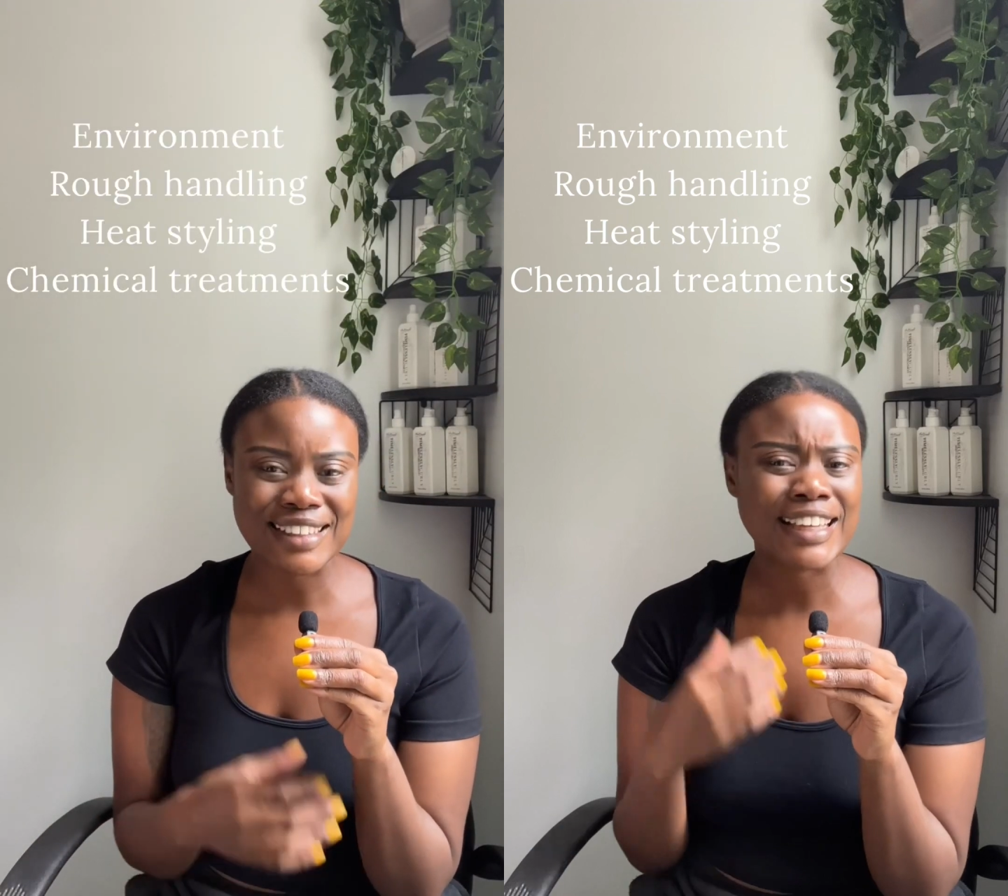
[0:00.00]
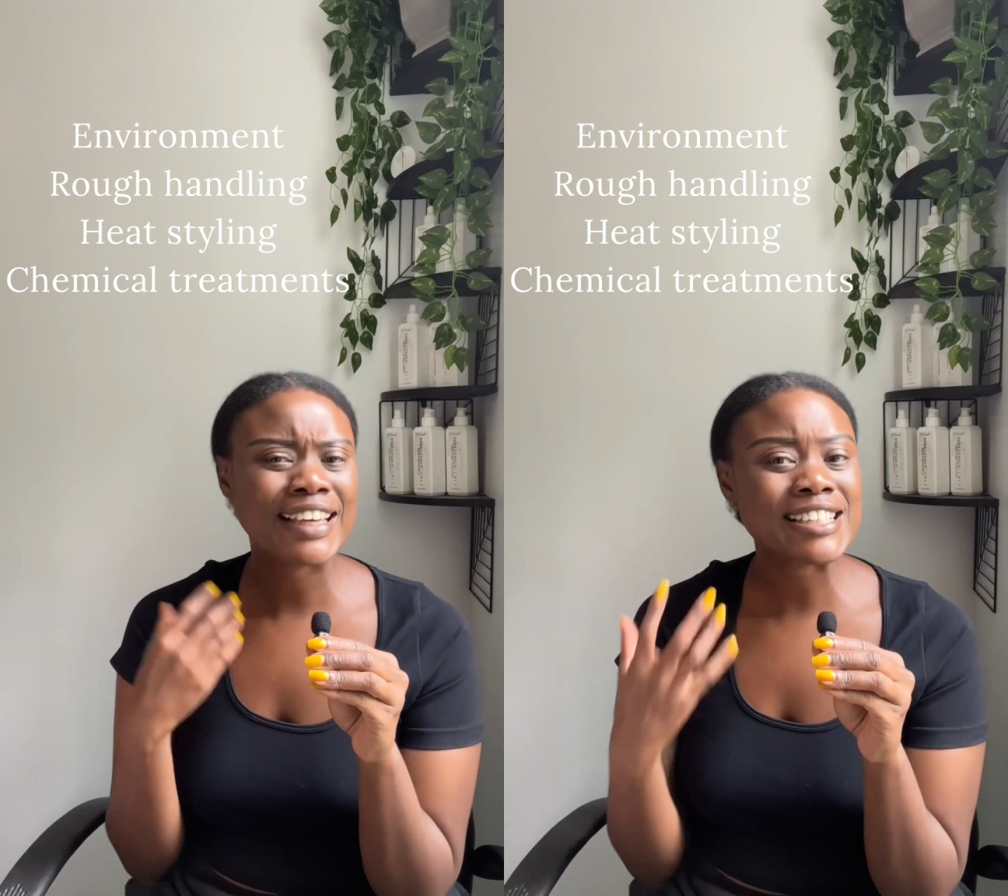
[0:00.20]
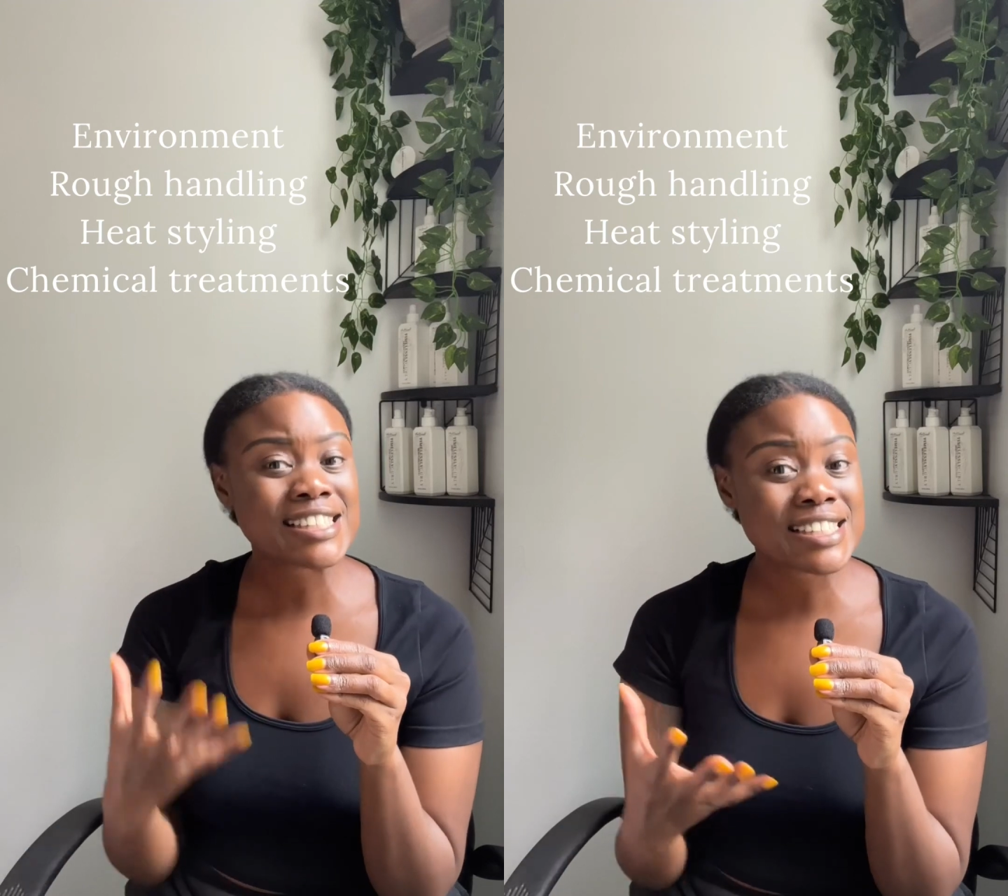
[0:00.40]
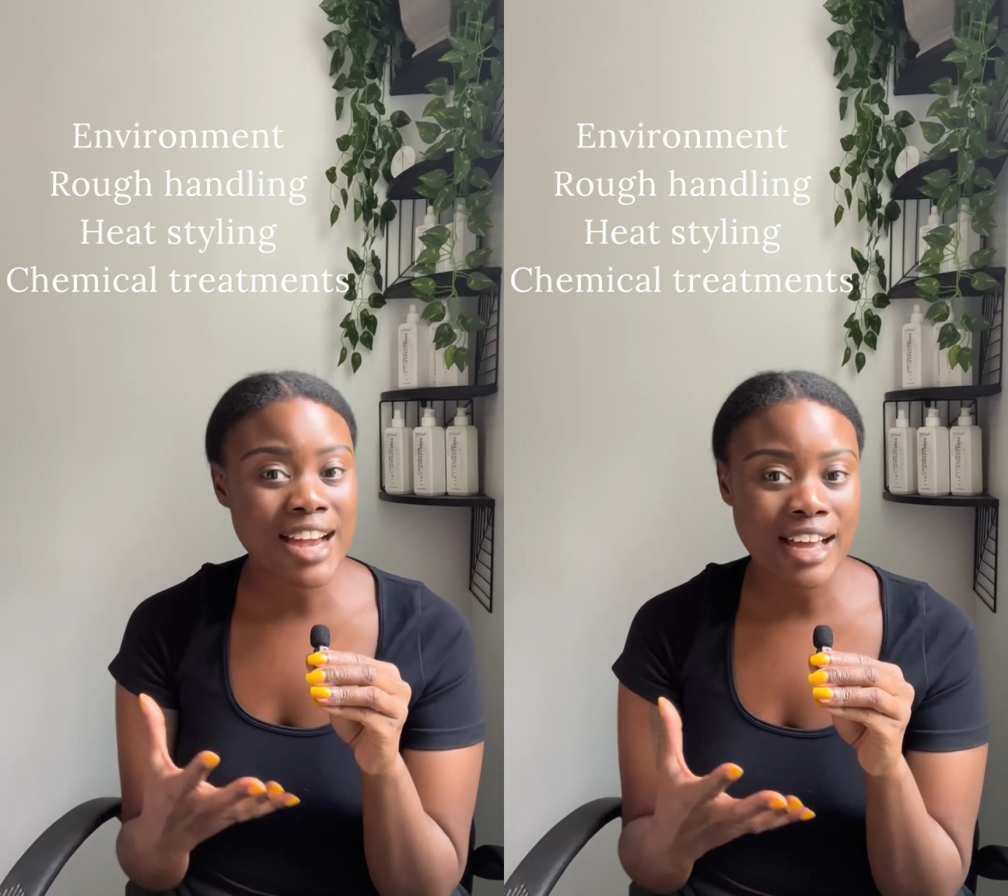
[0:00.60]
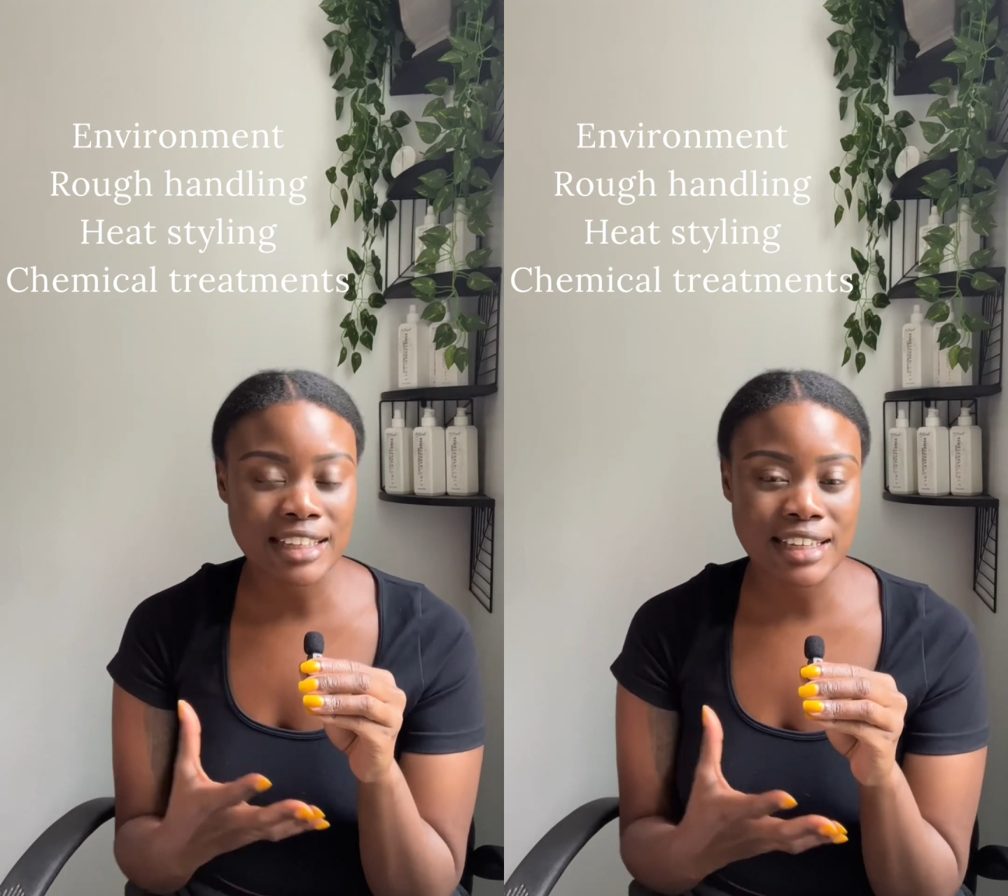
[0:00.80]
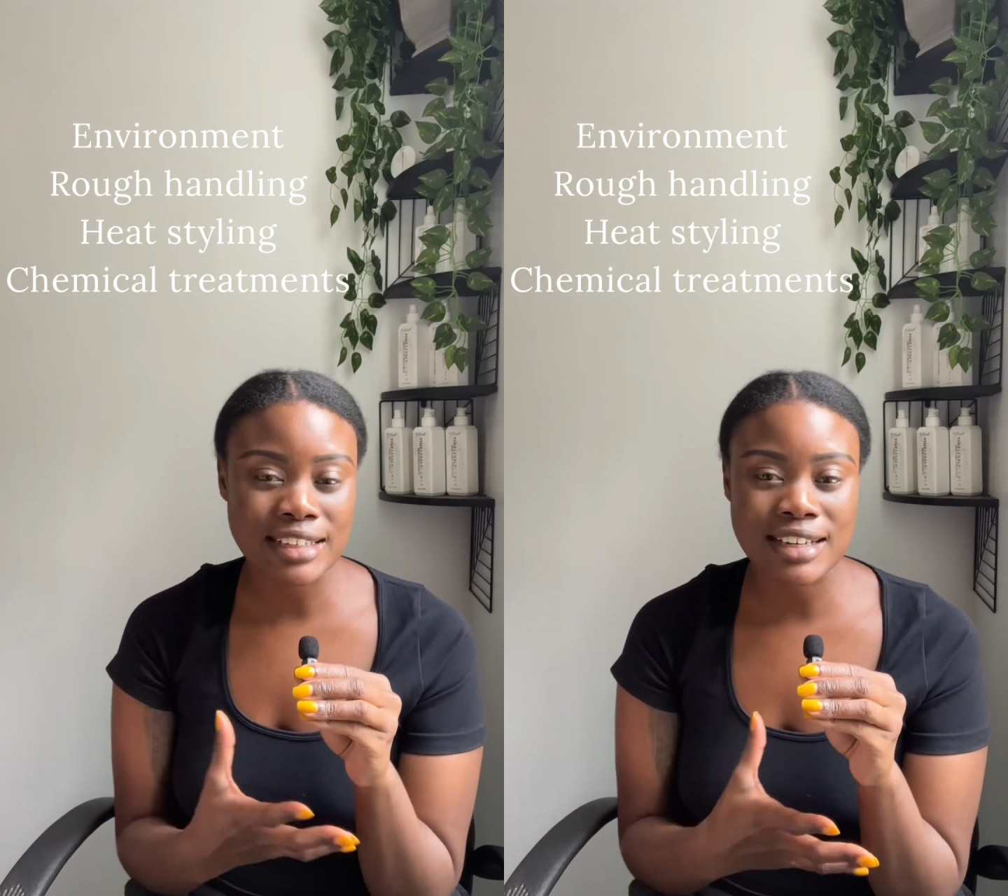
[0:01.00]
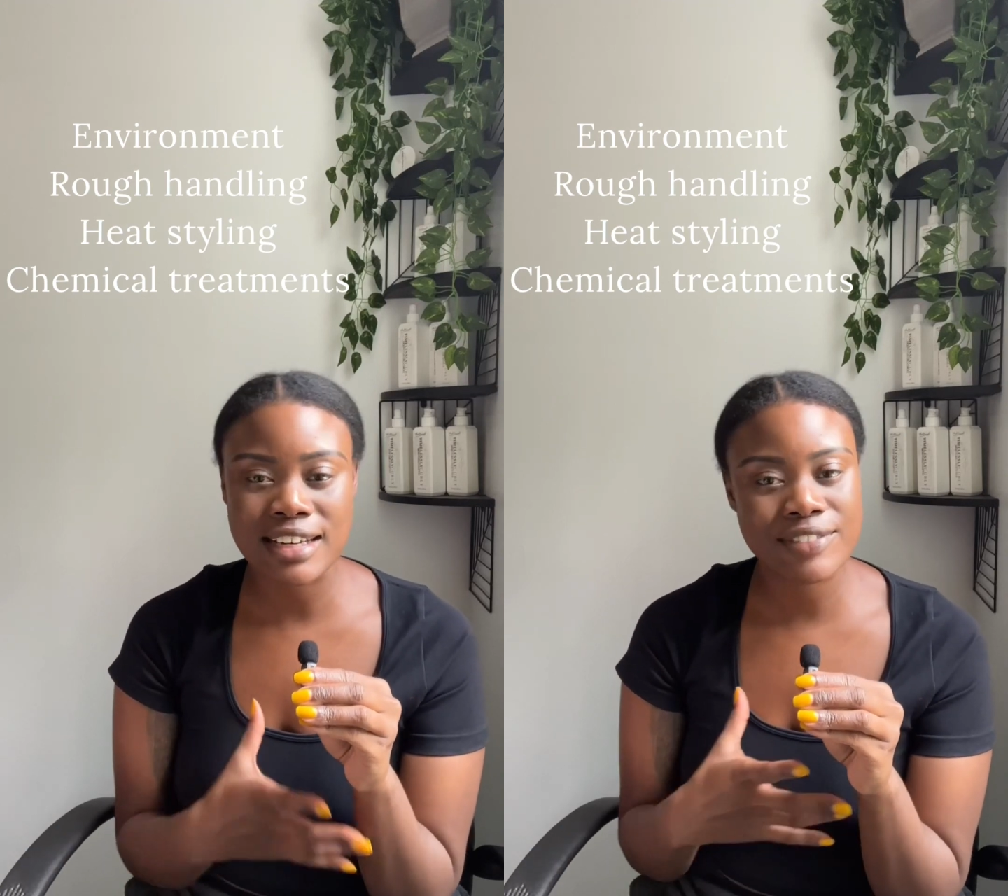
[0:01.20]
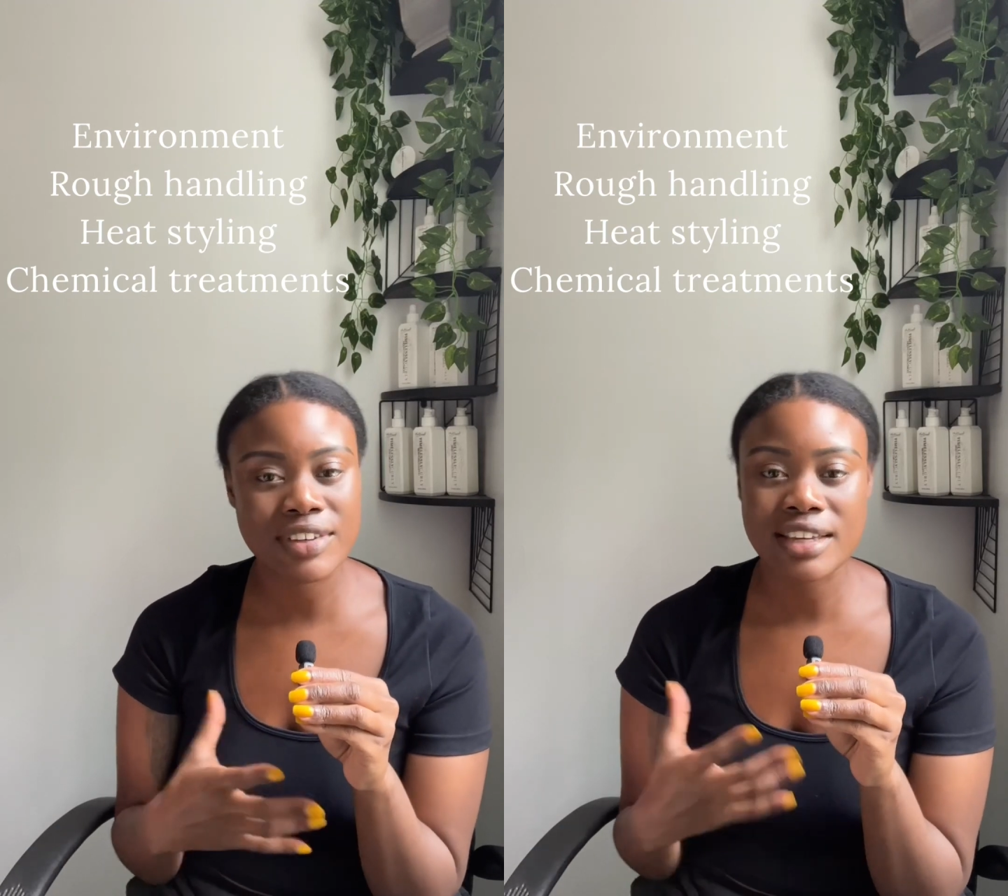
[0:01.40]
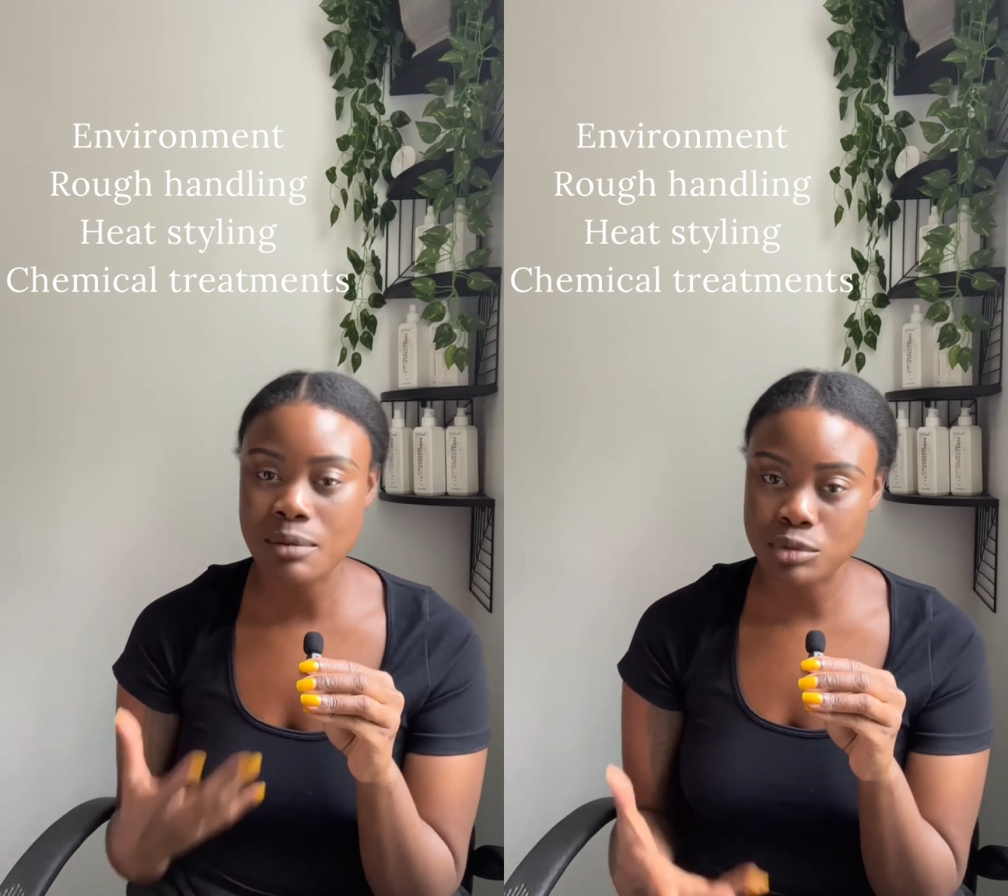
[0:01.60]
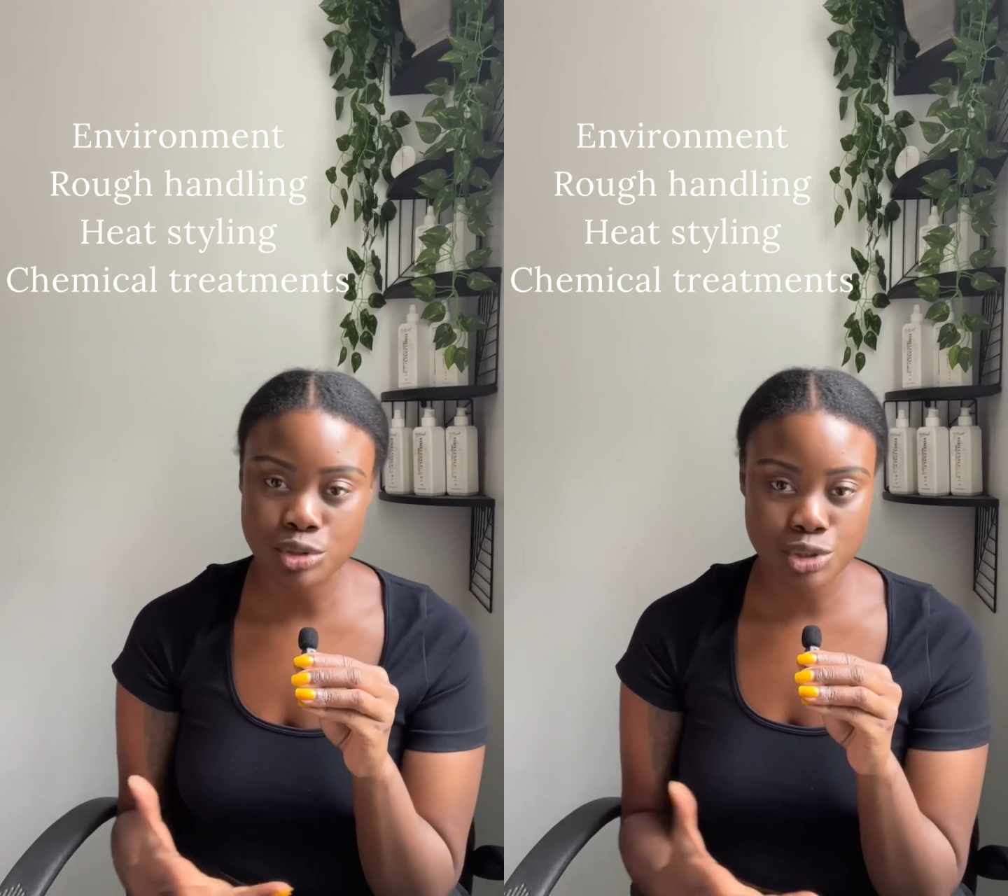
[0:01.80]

heat styling, and even chemical